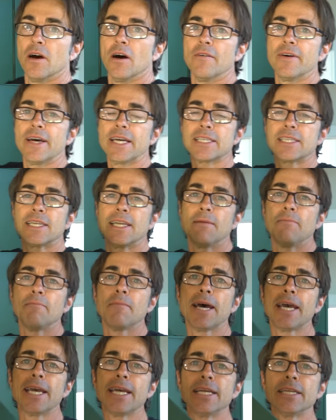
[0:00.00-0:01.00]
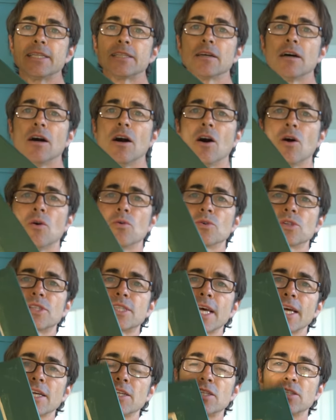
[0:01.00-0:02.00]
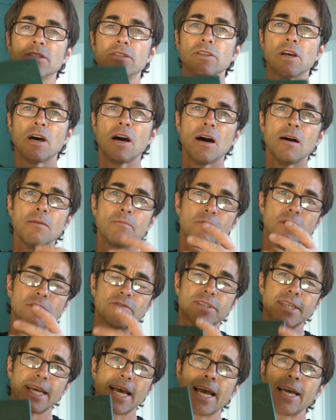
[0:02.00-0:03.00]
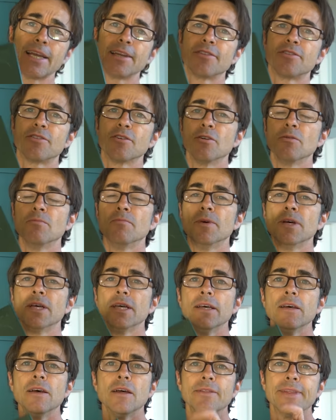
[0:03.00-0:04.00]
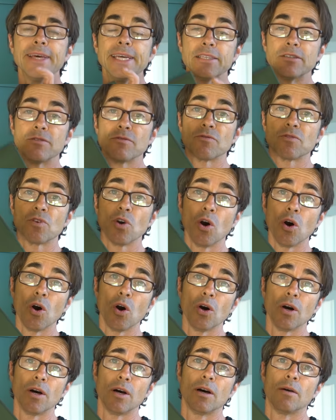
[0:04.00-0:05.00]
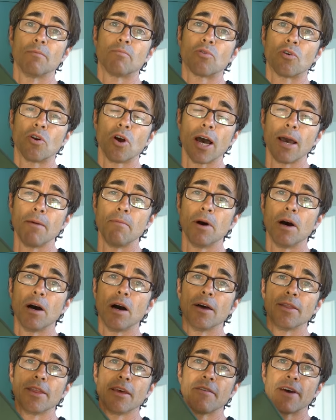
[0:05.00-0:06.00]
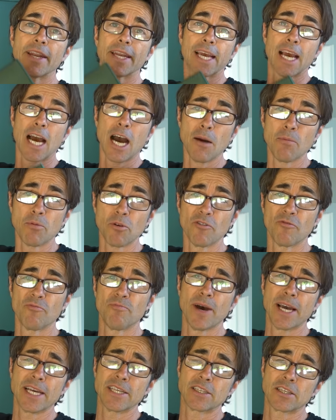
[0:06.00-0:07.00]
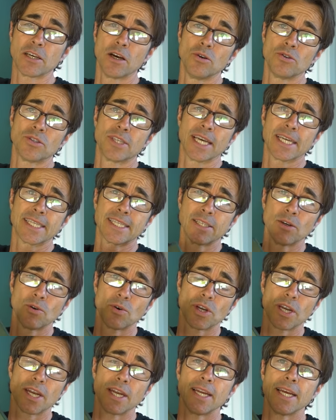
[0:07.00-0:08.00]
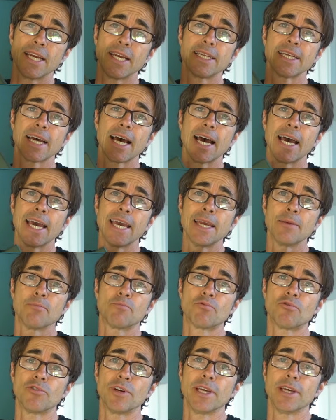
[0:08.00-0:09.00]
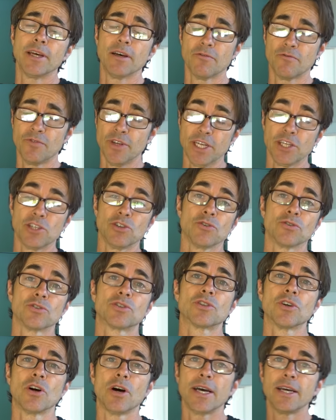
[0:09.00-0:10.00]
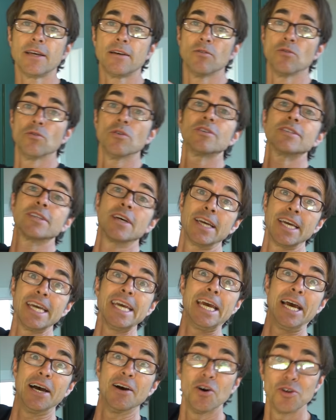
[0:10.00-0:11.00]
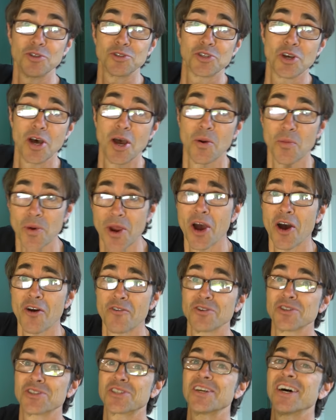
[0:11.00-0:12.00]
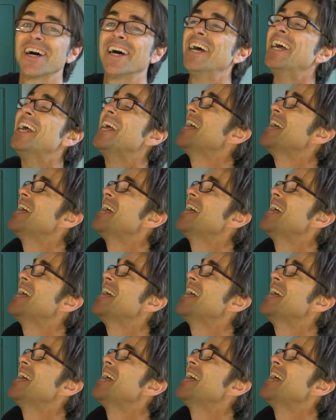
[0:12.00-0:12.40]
I've actually made whole sections up, I've sanded them. These have got primer and they've had a couple of base coats. They're still going to need a finish on site, or say here, on site, we are on site.